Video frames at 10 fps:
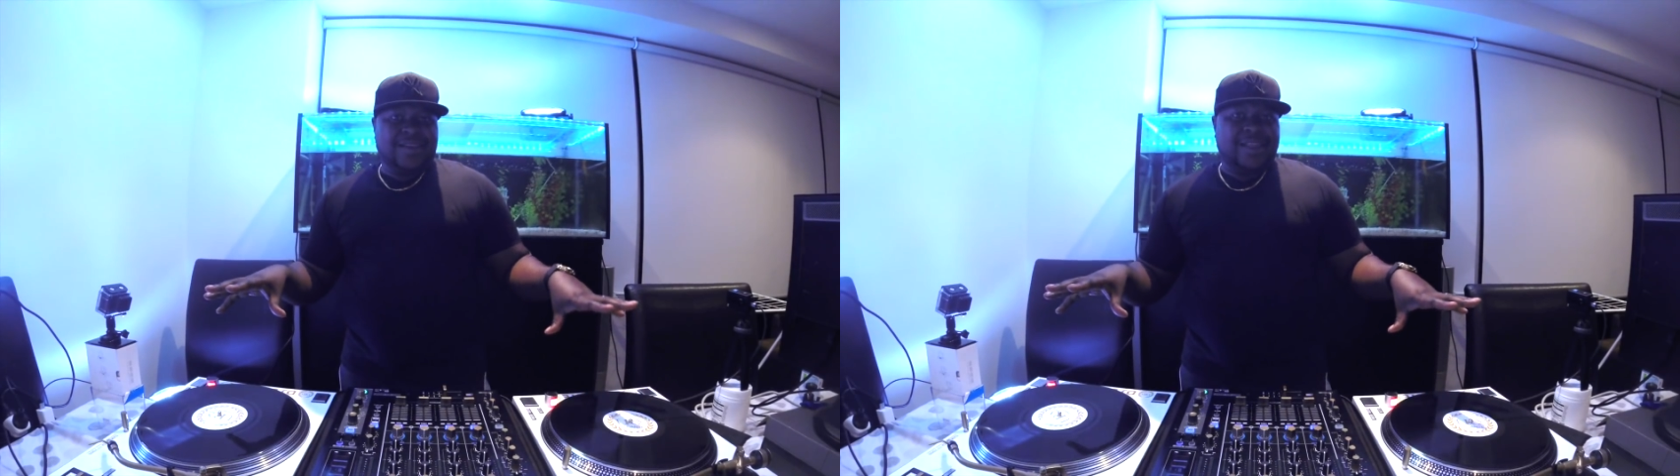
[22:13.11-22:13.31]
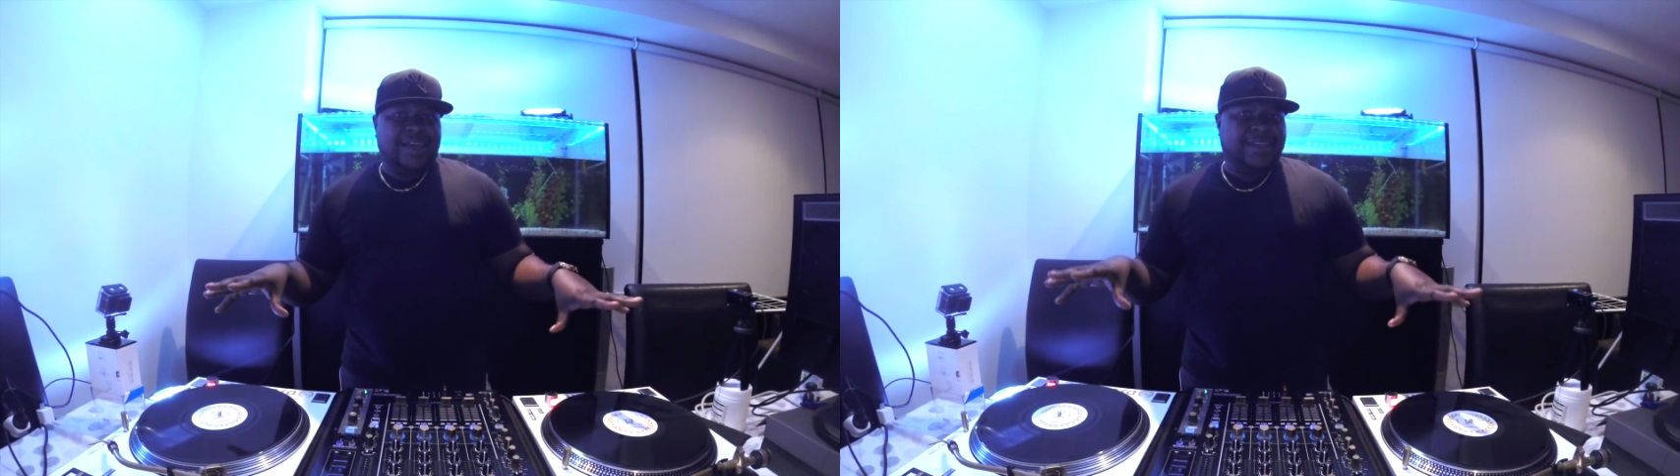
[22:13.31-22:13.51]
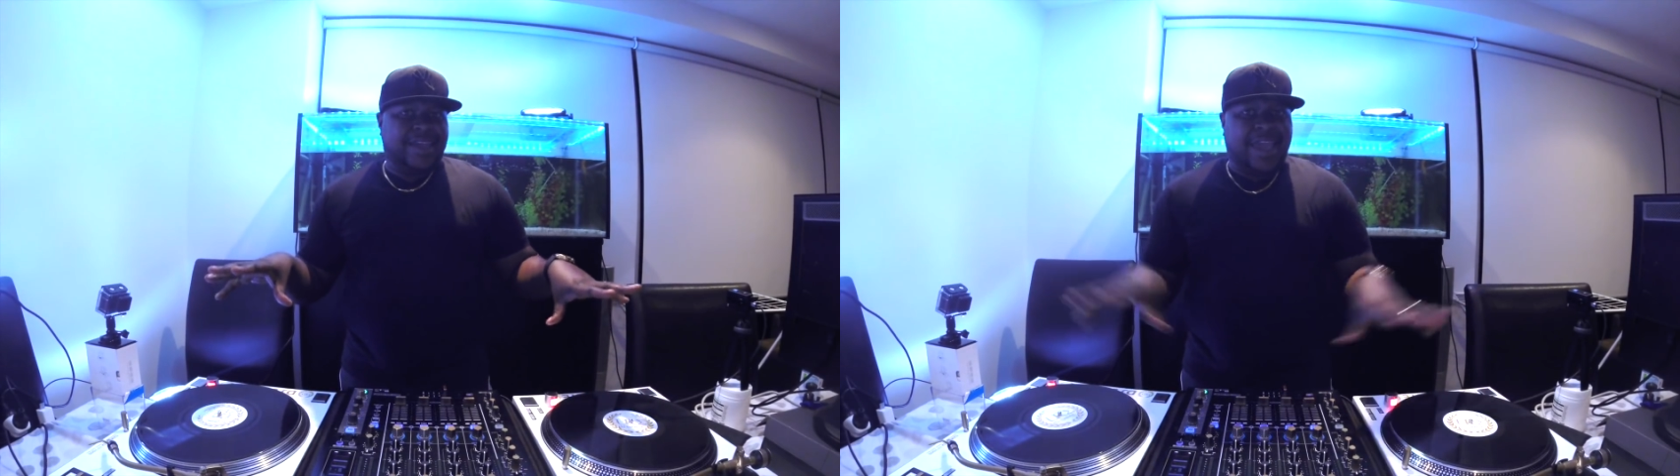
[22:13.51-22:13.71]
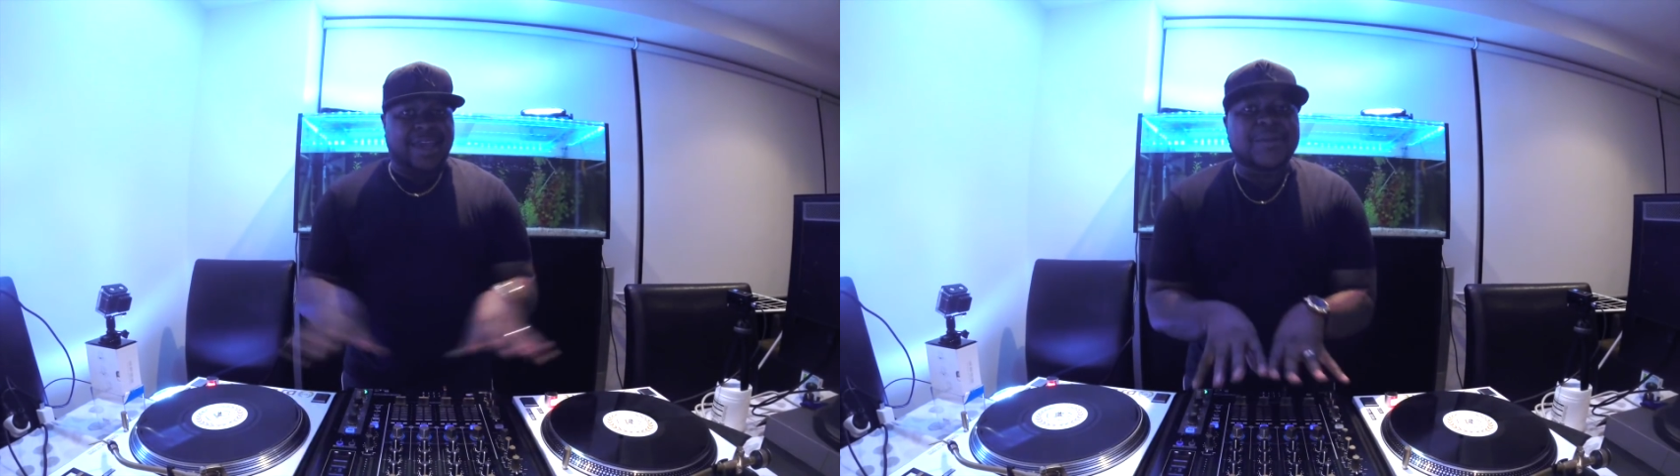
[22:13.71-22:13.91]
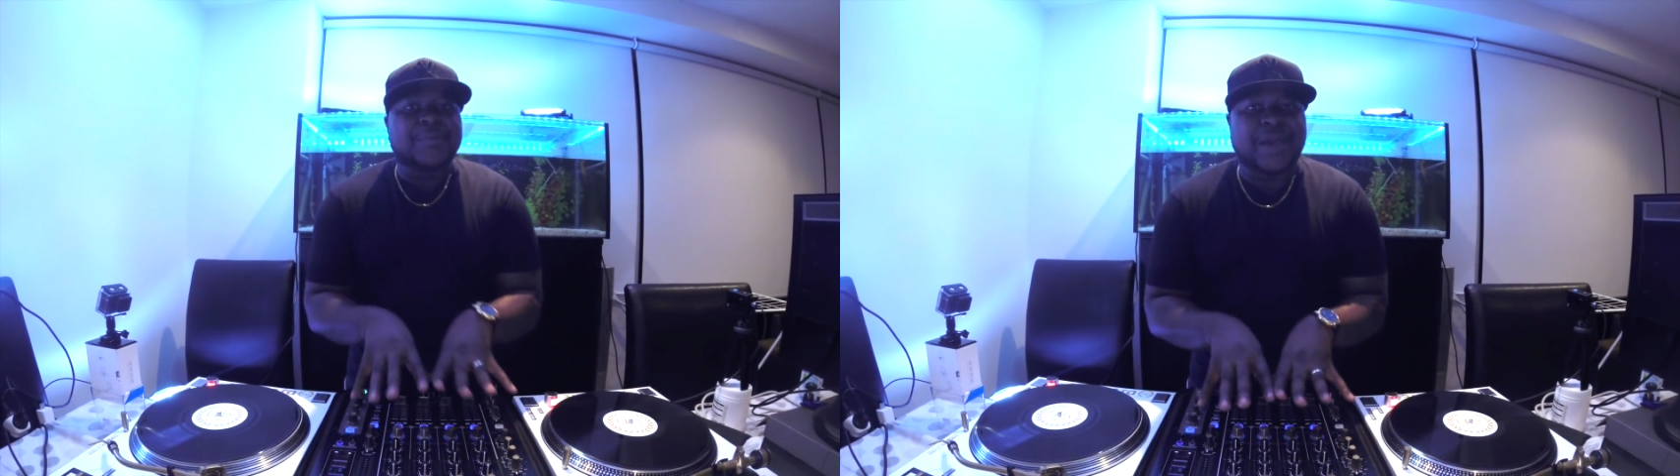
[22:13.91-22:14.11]
like
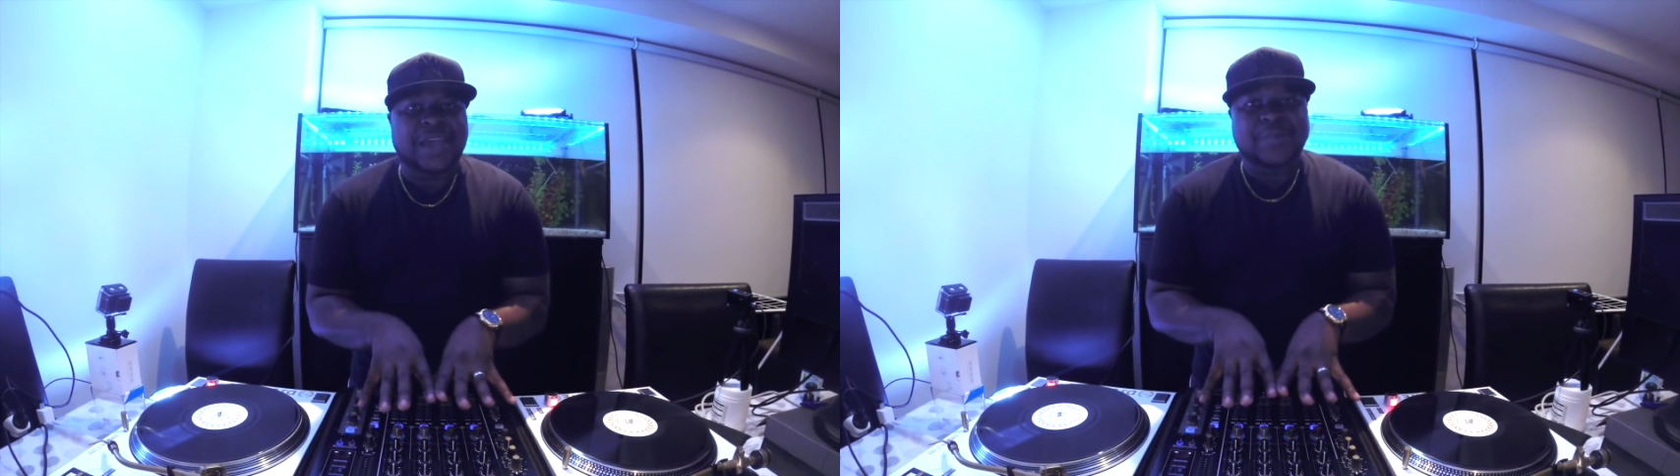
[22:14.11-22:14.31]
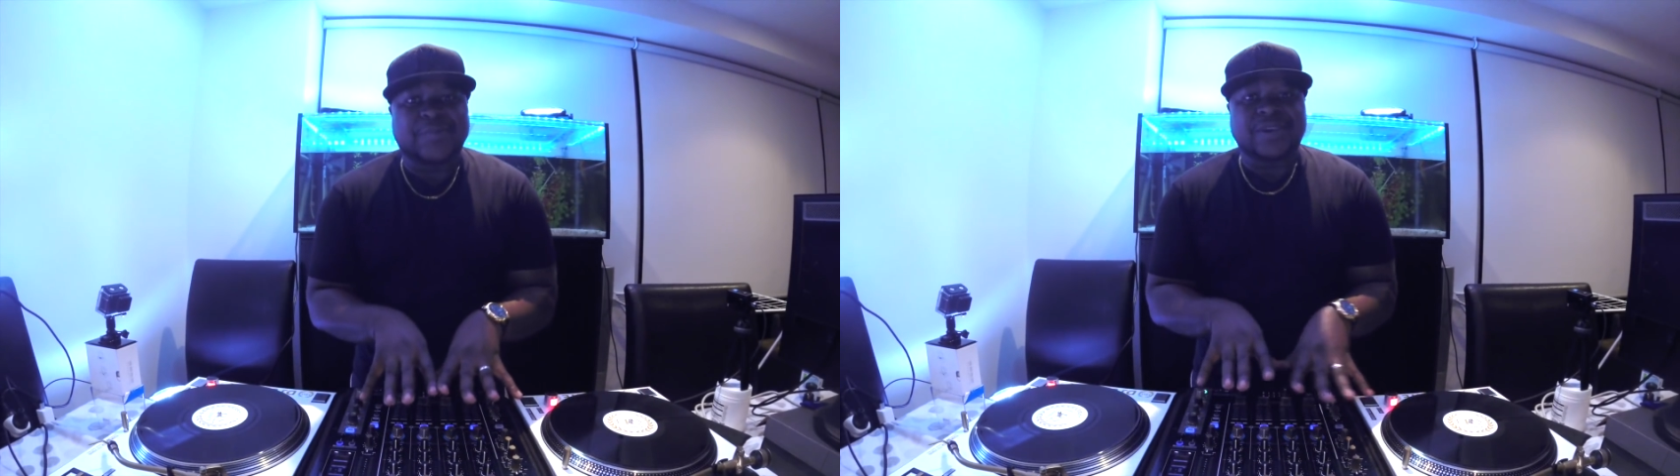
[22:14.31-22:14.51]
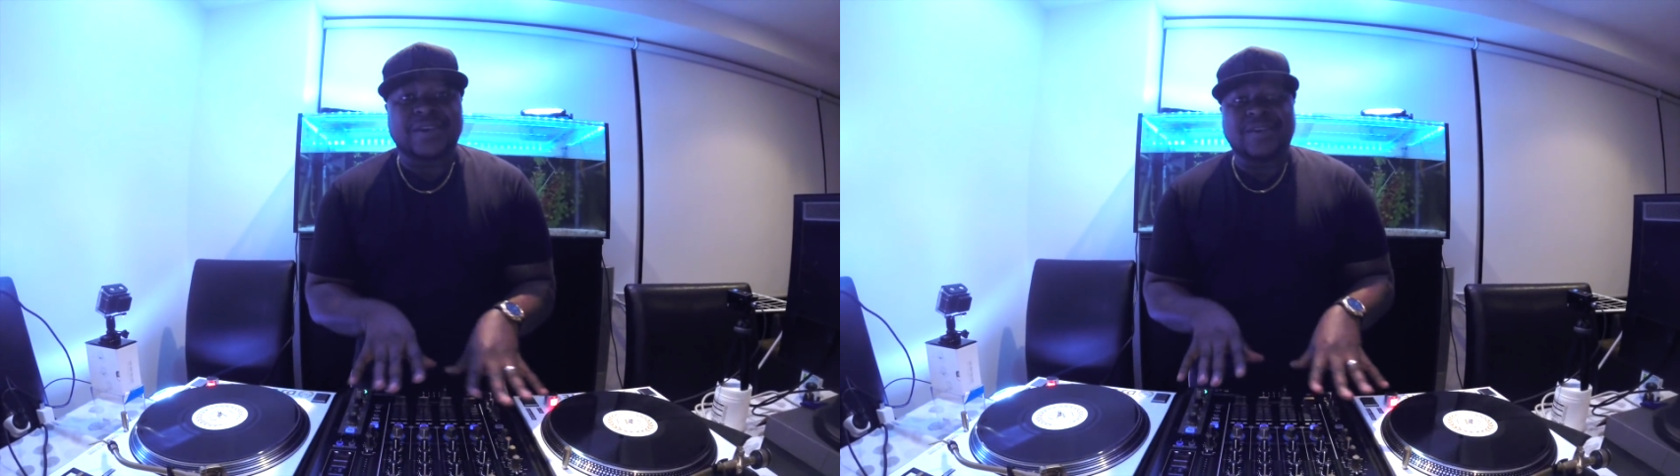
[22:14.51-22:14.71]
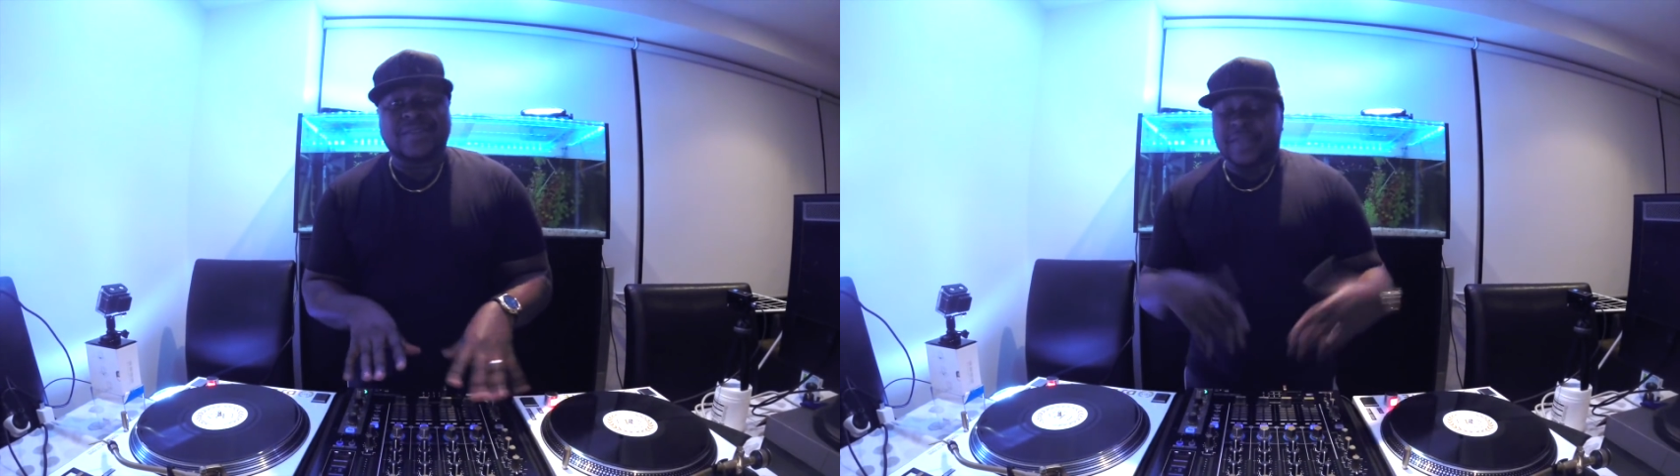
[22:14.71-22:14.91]
had a baby,